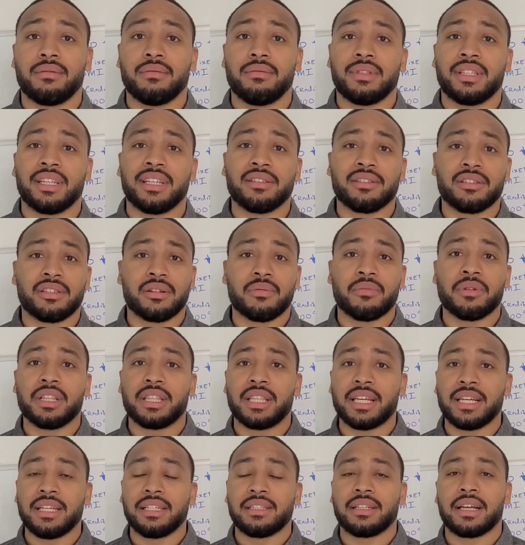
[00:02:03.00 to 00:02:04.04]
These are some of the
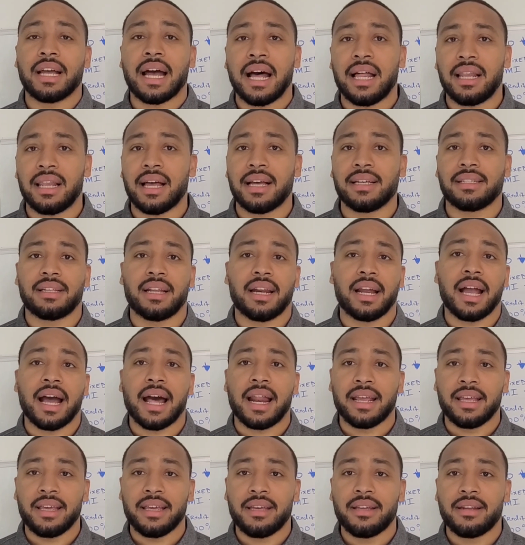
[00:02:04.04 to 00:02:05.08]
things, guidelines that I got
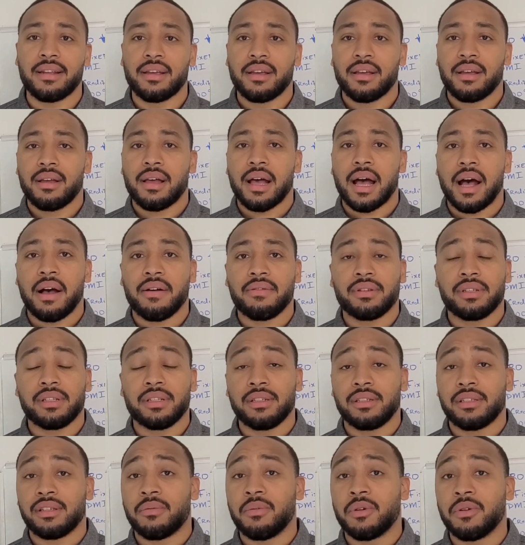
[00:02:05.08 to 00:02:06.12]
to hit. Obviously,
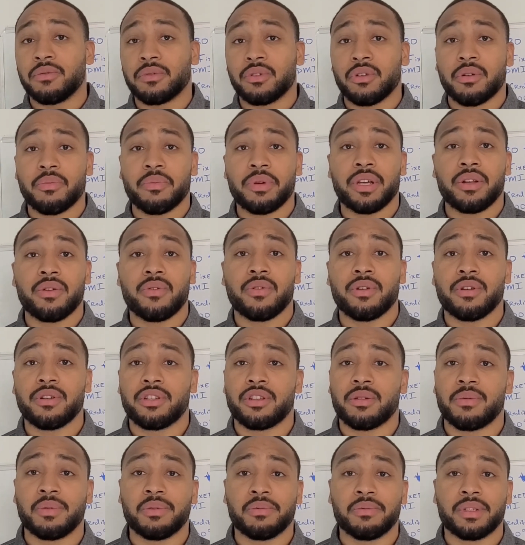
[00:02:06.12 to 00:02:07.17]
some of them are going to be in order,
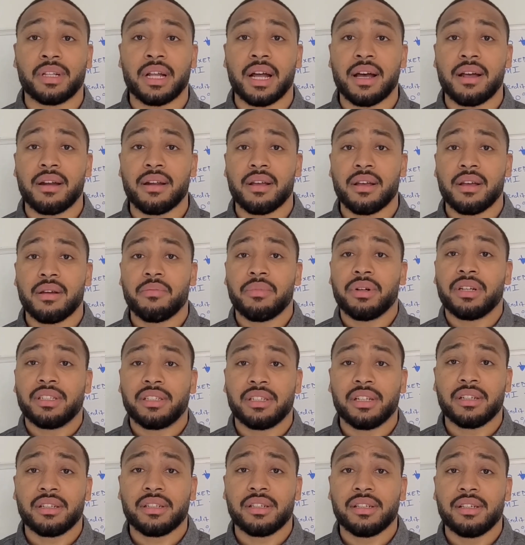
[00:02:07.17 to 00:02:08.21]
some of them not. But
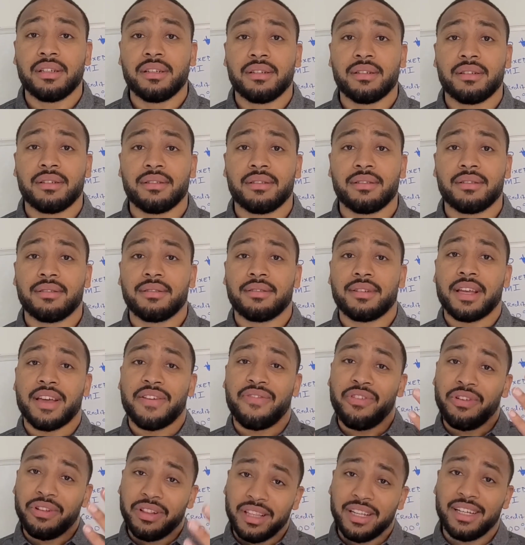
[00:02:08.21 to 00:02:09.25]
essentially, if
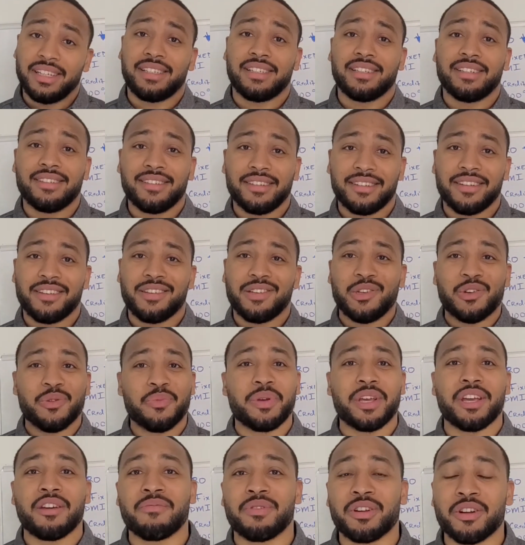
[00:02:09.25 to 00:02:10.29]
you listen, you'll
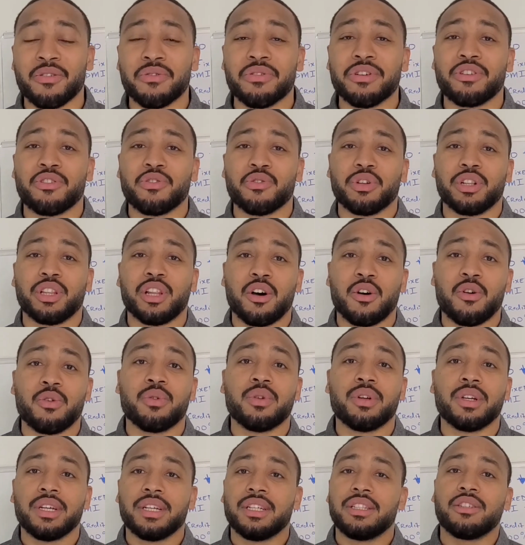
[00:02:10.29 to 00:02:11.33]
be able to go get you a loan
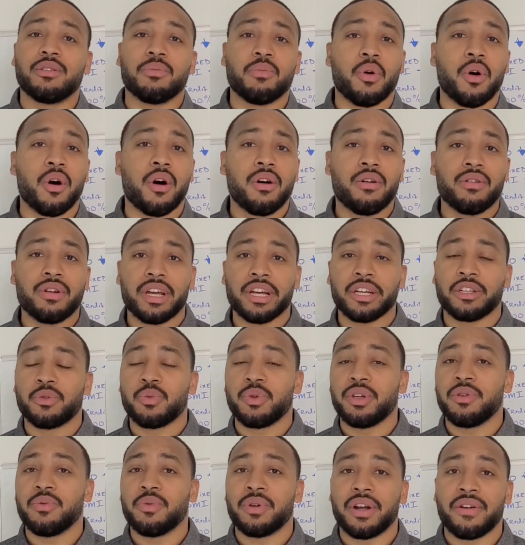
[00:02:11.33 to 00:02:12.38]
tomorrow, next
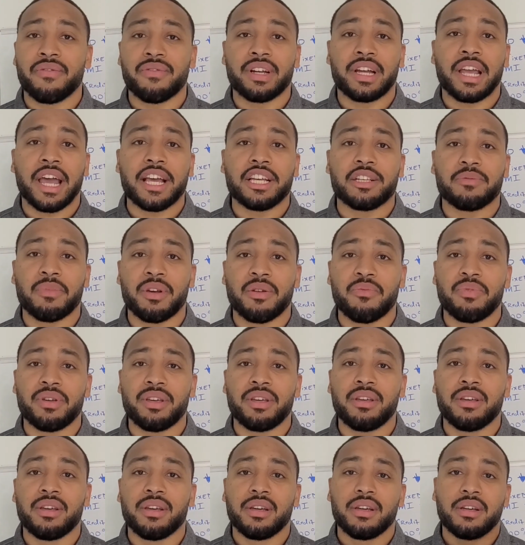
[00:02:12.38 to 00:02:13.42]
week, whatever the case may be.
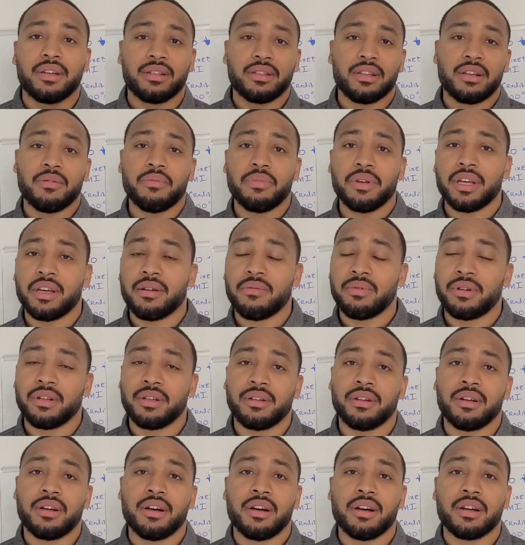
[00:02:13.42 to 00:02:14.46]
I'll be able
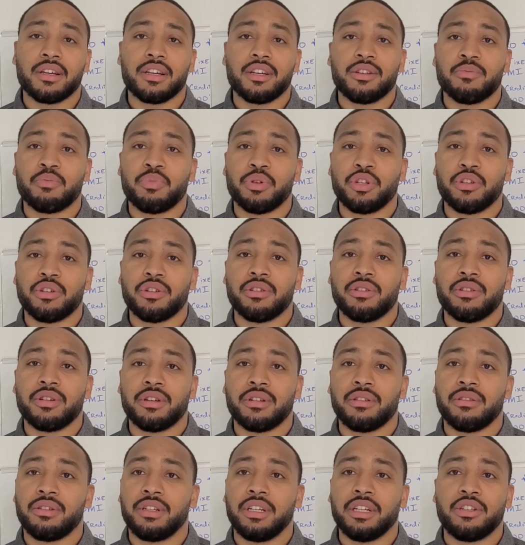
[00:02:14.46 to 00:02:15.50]
to
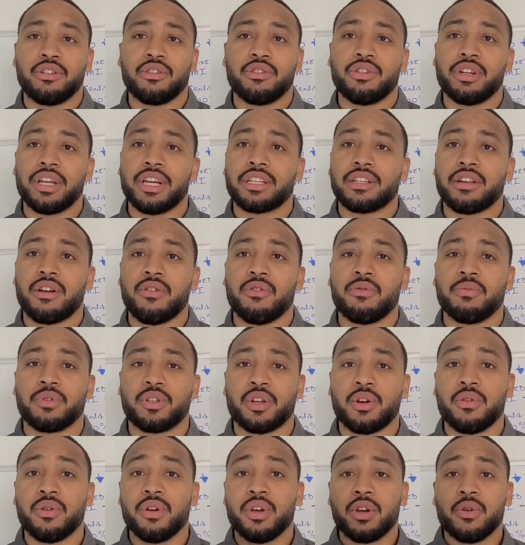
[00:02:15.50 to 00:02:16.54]
get your next home.
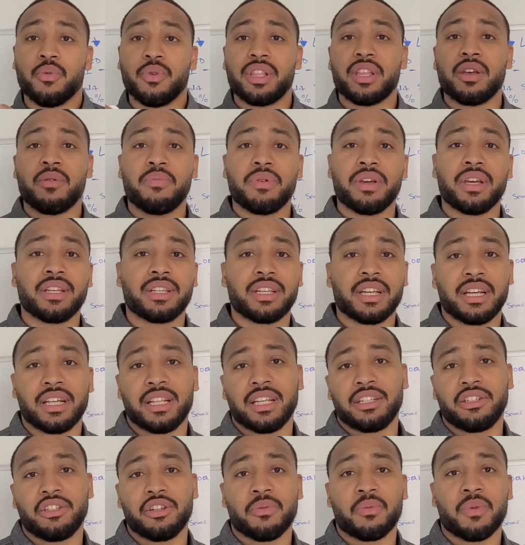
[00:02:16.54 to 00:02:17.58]
So with that being said,
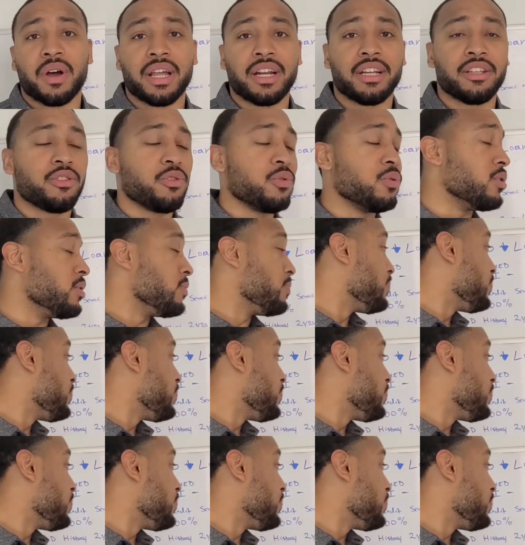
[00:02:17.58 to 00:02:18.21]
let's jump right into it.